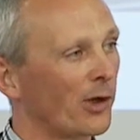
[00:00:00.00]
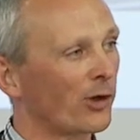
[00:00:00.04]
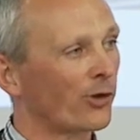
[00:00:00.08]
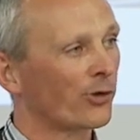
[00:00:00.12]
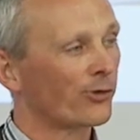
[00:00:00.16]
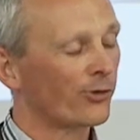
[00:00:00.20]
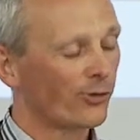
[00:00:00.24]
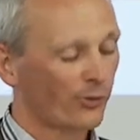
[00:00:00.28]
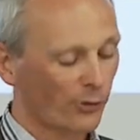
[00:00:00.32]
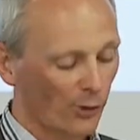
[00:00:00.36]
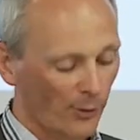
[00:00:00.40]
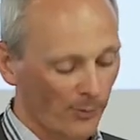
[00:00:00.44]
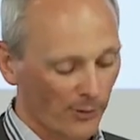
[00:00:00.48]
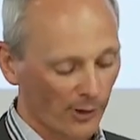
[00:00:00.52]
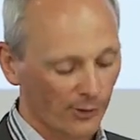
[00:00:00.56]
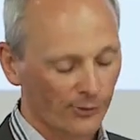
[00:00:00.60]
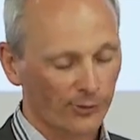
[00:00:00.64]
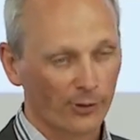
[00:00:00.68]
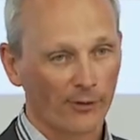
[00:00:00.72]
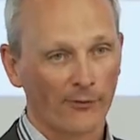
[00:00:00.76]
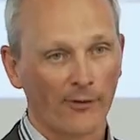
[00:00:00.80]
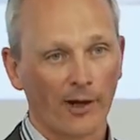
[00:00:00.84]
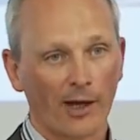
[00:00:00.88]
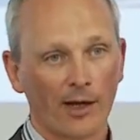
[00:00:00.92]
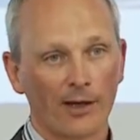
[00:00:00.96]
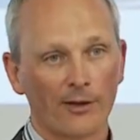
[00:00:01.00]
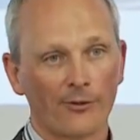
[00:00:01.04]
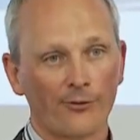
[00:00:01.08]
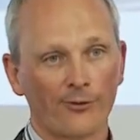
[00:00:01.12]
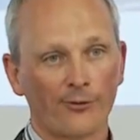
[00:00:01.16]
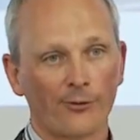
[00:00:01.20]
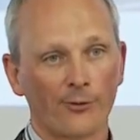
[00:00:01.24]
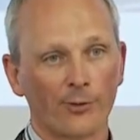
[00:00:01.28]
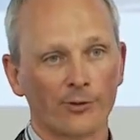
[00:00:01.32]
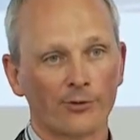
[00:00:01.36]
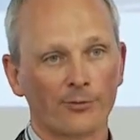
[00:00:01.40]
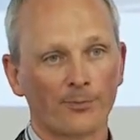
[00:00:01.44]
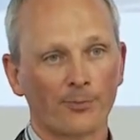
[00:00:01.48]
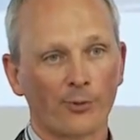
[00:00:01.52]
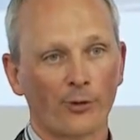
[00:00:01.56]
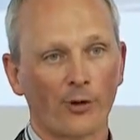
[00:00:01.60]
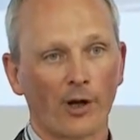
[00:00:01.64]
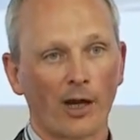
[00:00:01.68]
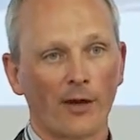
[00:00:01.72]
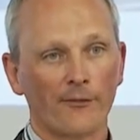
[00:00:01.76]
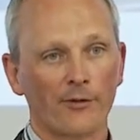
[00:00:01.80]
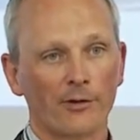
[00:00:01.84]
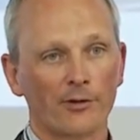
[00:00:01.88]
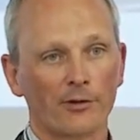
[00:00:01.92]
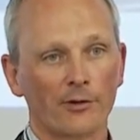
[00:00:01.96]
where consumers arrive with
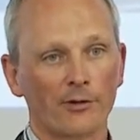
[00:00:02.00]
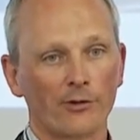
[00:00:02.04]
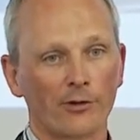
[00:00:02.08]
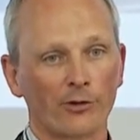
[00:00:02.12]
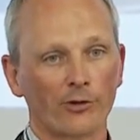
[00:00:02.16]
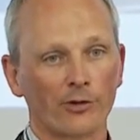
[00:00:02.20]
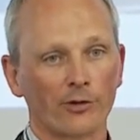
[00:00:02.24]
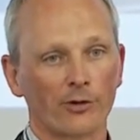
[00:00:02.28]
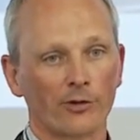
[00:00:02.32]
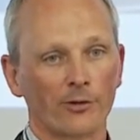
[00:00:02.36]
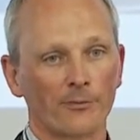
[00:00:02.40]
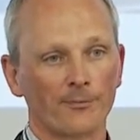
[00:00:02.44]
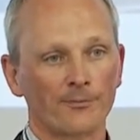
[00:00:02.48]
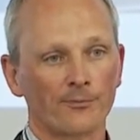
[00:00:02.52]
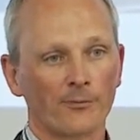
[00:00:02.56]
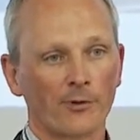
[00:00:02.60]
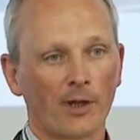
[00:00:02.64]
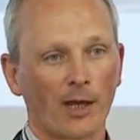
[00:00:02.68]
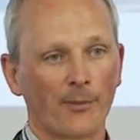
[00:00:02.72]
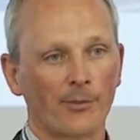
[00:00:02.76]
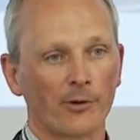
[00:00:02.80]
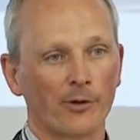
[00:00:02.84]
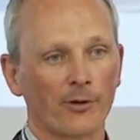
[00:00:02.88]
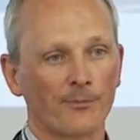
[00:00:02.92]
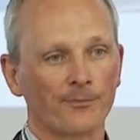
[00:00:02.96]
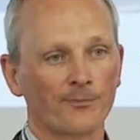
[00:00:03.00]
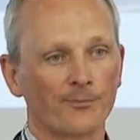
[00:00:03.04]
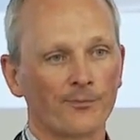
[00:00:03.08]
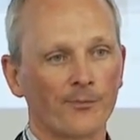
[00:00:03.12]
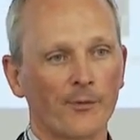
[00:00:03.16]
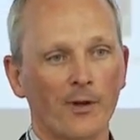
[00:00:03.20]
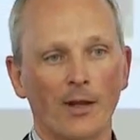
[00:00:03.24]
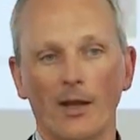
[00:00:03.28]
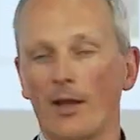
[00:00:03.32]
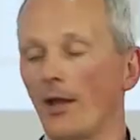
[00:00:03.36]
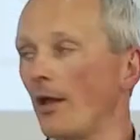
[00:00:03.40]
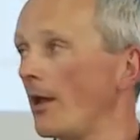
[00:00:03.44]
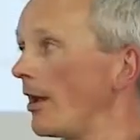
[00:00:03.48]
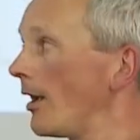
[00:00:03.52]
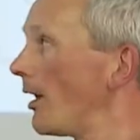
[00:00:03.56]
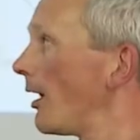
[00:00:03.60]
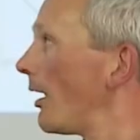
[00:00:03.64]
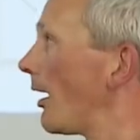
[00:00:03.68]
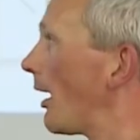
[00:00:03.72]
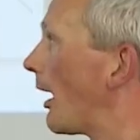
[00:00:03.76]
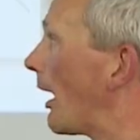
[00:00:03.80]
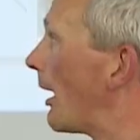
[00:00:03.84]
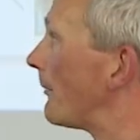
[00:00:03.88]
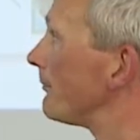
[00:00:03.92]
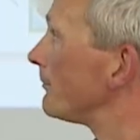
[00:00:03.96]
private digital capital.
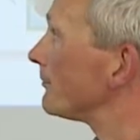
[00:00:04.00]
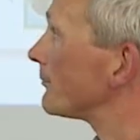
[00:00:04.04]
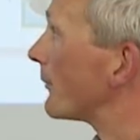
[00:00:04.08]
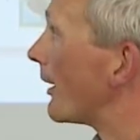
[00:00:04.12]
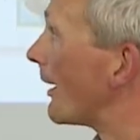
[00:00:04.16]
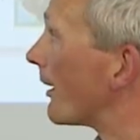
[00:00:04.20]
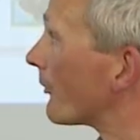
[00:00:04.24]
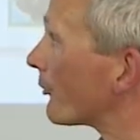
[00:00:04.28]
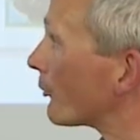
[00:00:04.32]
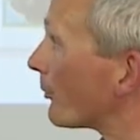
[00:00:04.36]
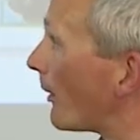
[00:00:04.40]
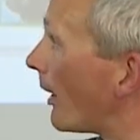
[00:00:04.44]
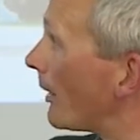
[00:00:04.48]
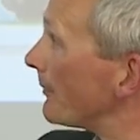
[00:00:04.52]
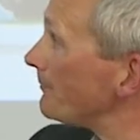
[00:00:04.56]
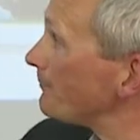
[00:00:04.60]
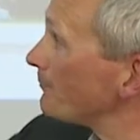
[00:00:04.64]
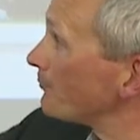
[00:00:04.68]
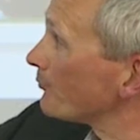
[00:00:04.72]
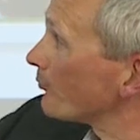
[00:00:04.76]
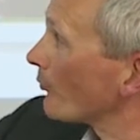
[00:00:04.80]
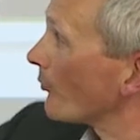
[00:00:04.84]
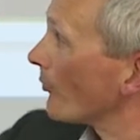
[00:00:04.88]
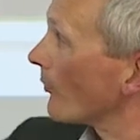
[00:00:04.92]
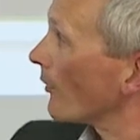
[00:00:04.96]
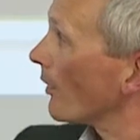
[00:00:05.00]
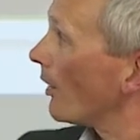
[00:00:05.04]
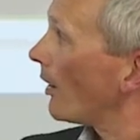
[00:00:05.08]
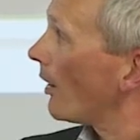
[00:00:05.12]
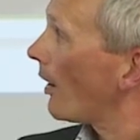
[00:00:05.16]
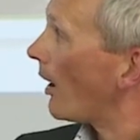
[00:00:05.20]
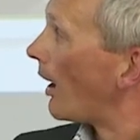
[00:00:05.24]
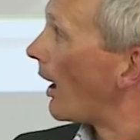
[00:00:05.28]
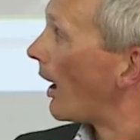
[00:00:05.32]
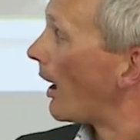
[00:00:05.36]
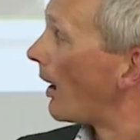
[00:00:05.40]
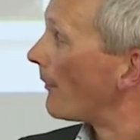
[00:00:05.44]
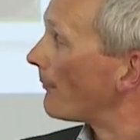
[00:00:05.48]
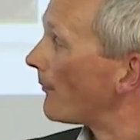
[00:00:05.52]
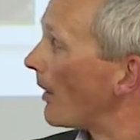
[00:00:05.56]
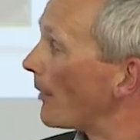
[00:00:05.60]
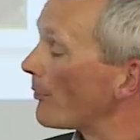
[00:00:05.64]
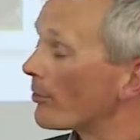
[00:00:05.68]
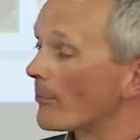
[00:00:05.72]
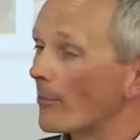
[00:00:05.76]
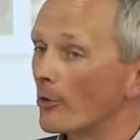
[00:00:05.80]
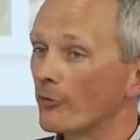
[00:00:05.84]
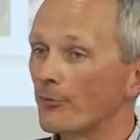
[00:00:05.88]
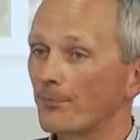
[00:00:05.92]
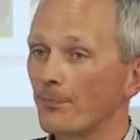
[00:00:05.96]
Um, the next one, uh,
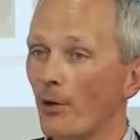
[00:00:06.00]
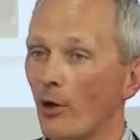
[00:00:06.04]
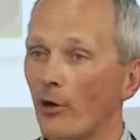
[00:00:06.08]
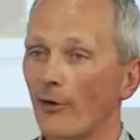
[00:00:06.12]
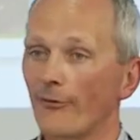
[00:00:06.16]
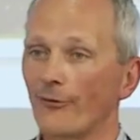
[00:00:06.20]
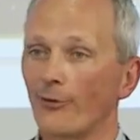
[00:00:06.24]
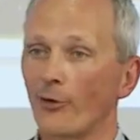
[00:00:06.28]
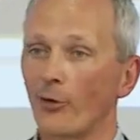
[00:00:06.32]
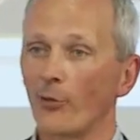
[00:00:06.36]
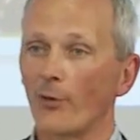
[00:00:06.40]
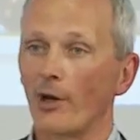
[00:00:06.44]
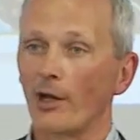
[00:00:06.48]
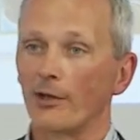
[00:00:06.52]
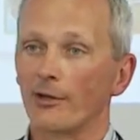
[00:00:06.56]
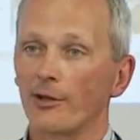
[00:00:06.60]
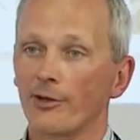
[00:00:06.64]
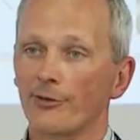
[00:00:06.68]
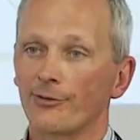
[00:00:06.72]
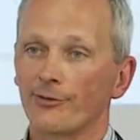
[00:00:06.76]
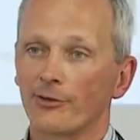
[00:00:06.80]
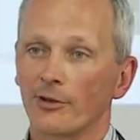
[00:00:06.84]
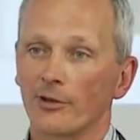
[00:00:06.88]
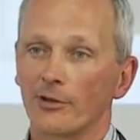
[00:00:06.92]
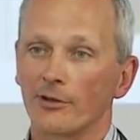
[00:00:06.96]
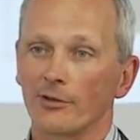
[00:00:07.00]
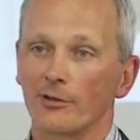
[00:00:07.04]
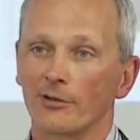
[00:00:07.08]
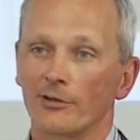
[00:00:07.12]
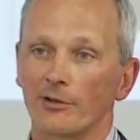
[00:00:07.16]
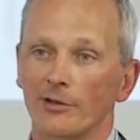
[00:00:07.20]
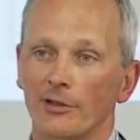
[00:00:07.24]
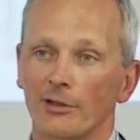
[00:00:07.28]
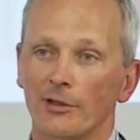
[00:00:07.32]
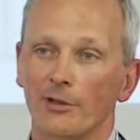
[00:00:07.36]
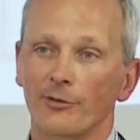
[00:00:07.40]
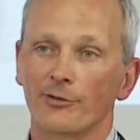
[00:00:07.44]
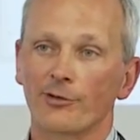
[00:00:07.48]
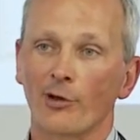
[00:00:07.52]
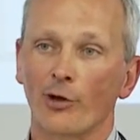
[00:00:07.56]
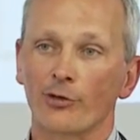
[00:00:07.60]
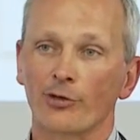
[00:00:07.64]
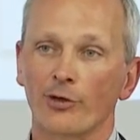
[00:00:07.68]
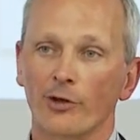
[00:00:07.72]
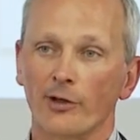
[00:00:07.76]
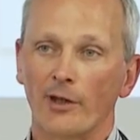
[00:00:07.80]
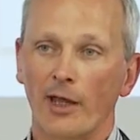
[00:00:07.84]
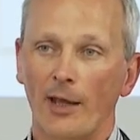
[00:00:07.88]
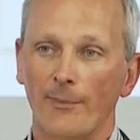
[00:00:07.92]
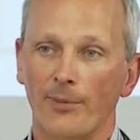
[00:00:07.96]
maybe the most powerful one, is the uh,
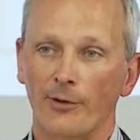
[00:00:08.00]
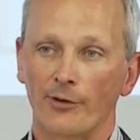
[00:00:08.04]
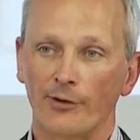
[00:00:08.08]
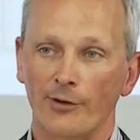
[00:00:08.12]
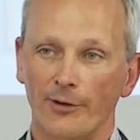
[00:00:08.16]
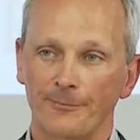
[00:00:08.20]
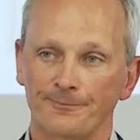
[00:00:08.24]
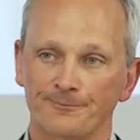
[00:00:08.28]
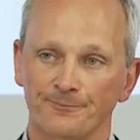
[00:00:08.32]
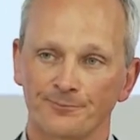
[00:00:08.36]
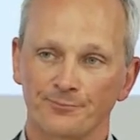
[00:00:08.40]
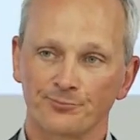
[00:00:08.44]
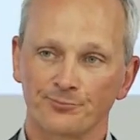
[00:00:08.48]
social capital.